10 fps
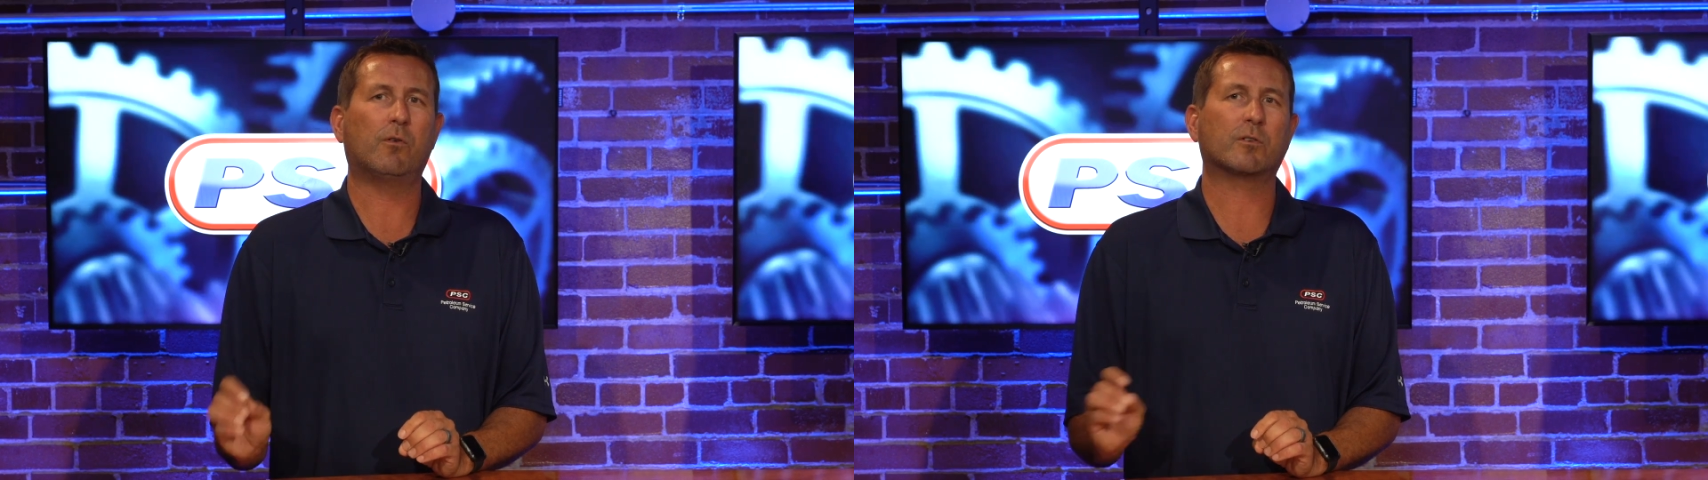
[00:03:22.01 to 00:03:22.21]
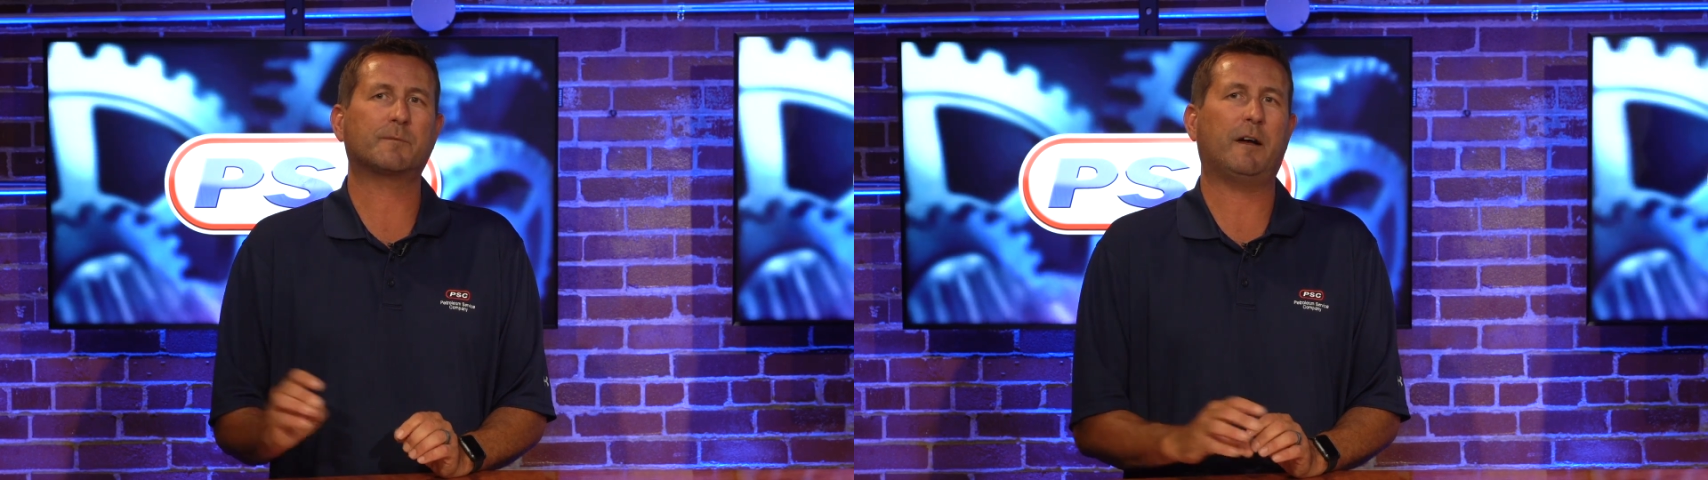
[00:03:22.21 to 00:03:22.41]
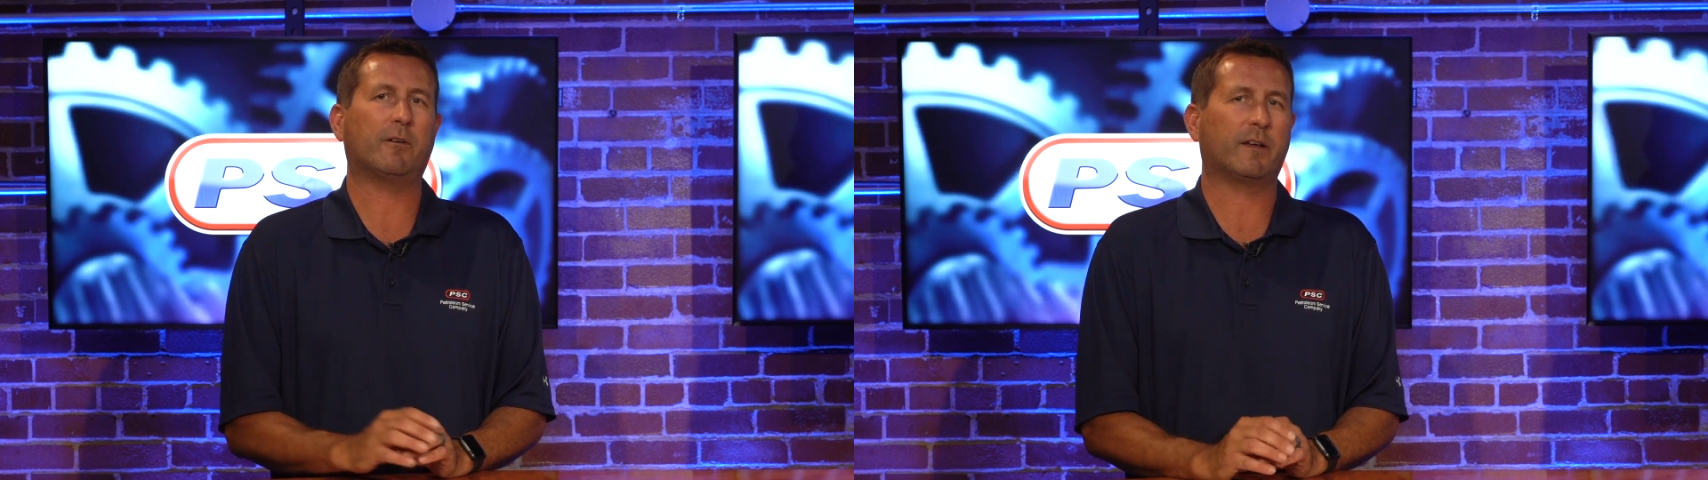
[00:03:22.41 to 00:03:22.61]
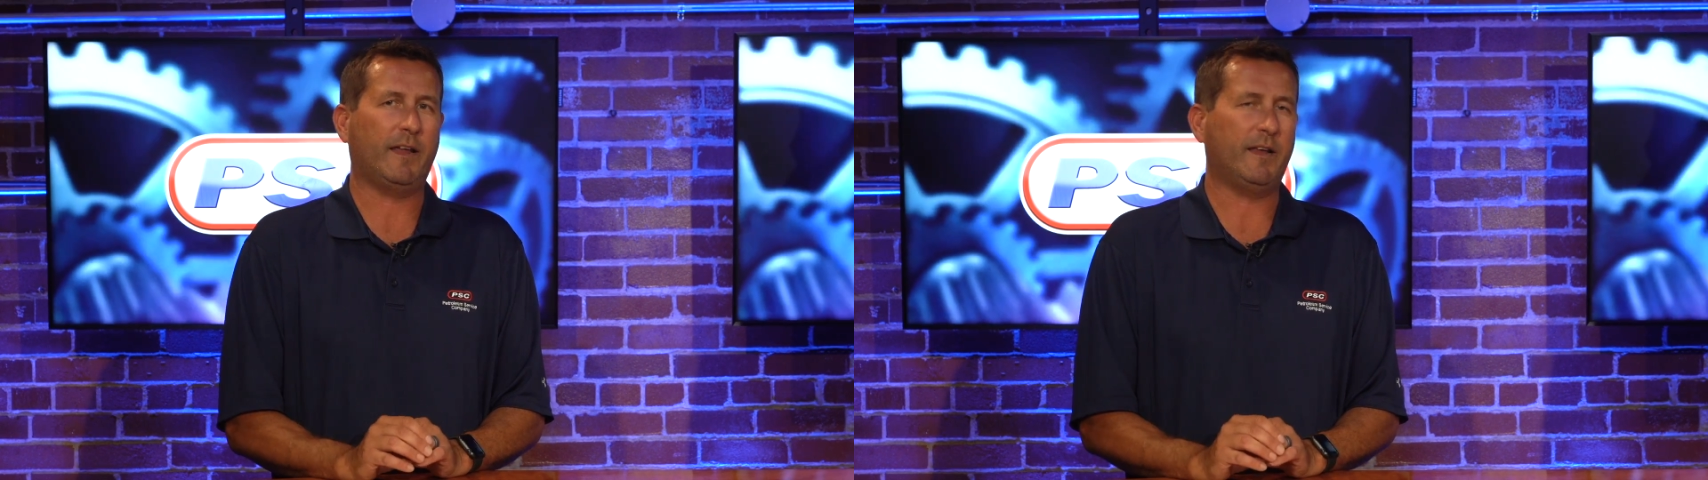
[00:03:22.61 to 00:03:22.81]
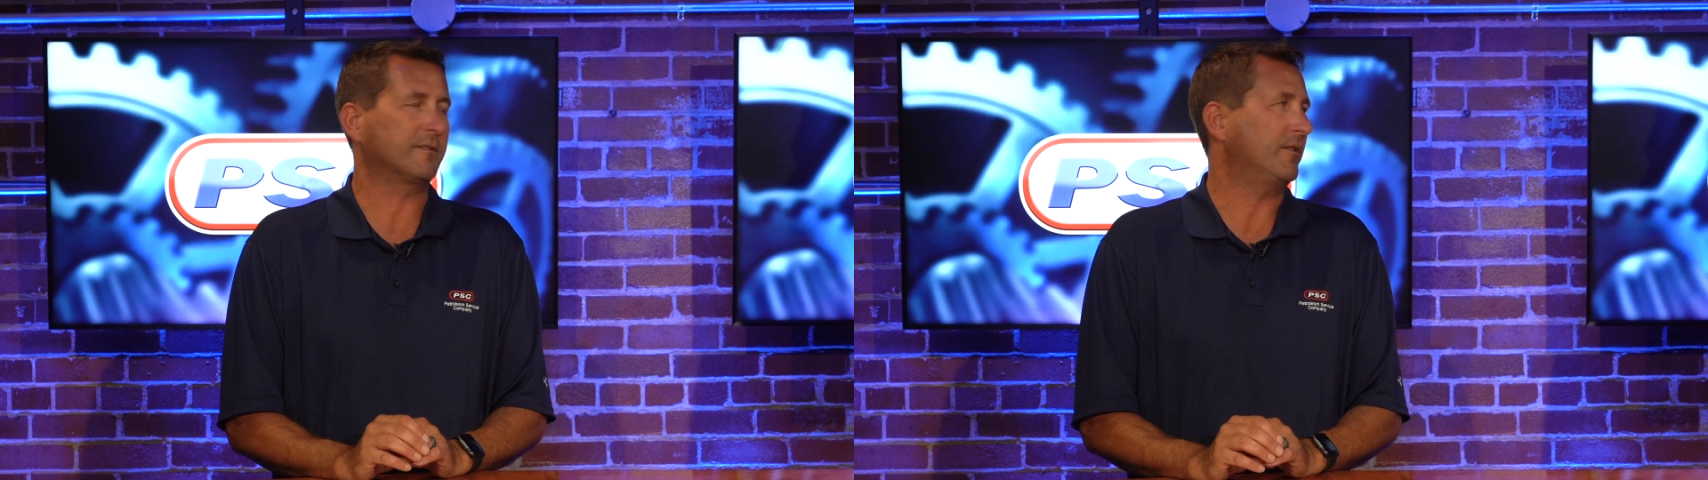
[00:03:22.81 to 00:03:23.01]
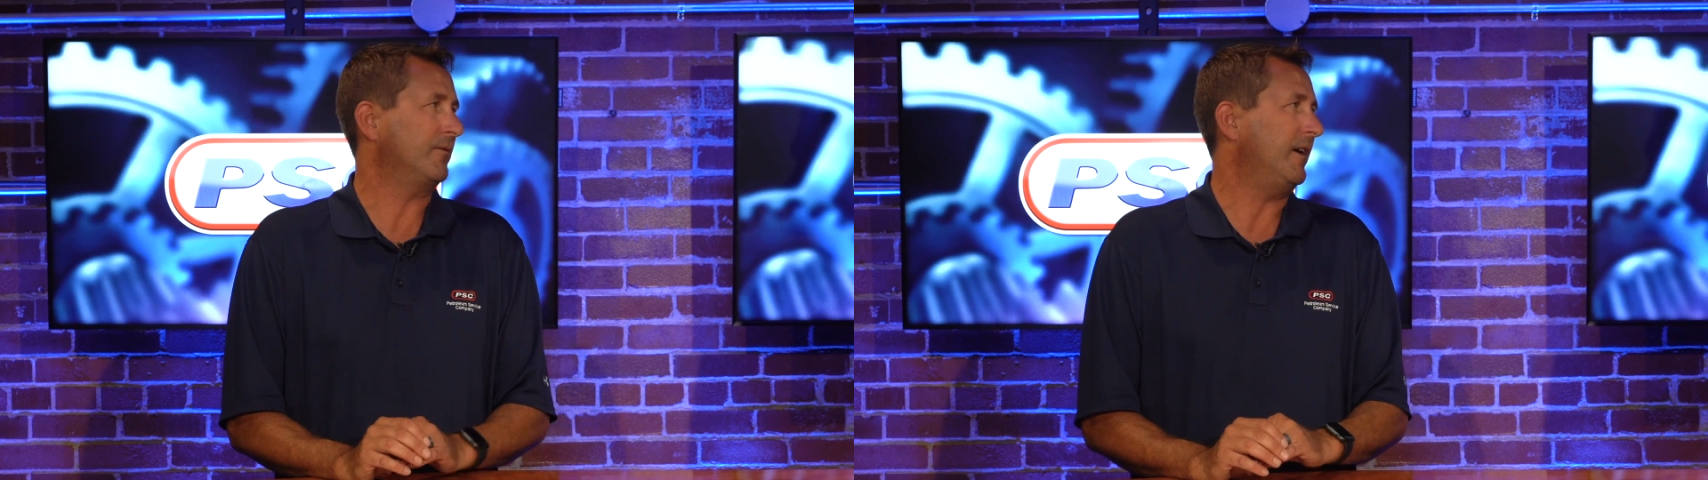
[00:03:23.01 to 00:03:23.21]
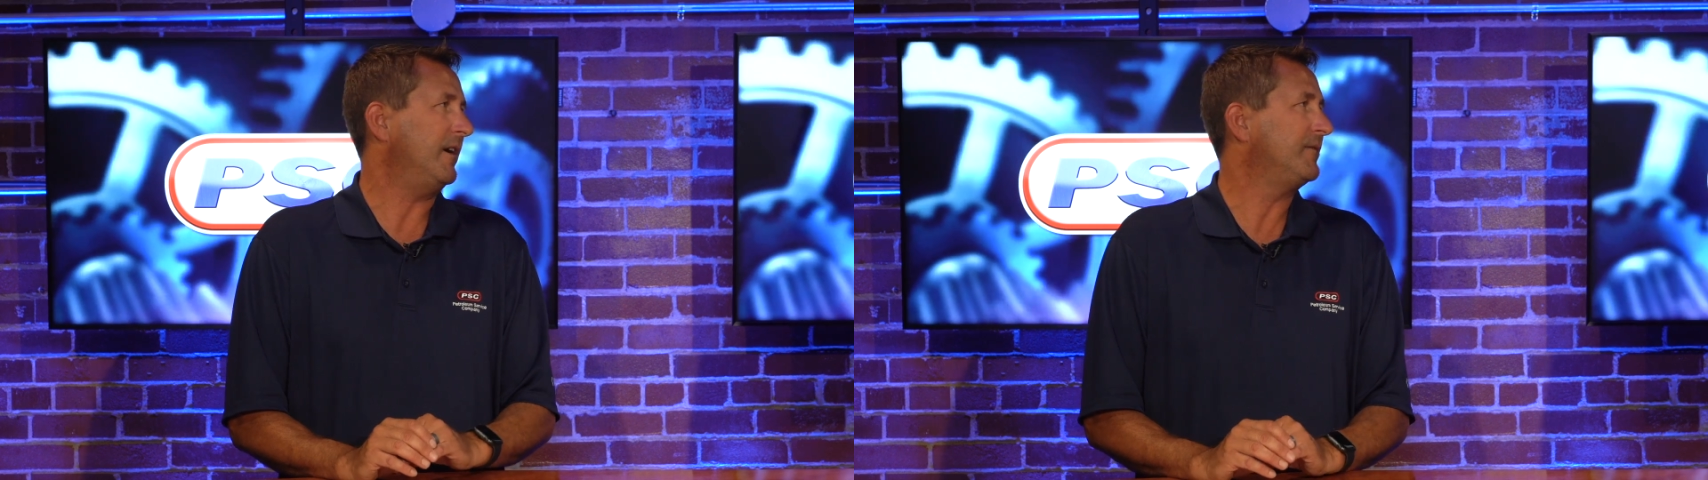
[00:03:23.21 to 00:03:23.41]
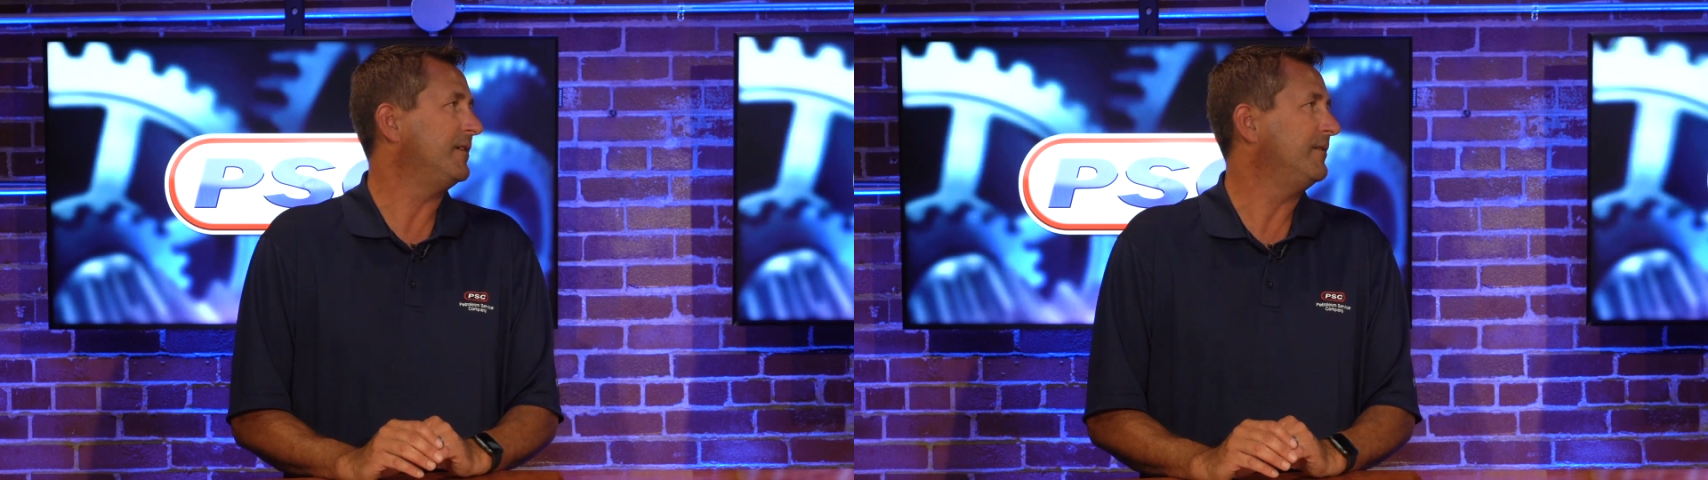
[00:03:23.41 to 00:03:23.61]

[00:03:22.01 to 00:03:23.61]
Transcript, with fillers: horsepower gains are derived.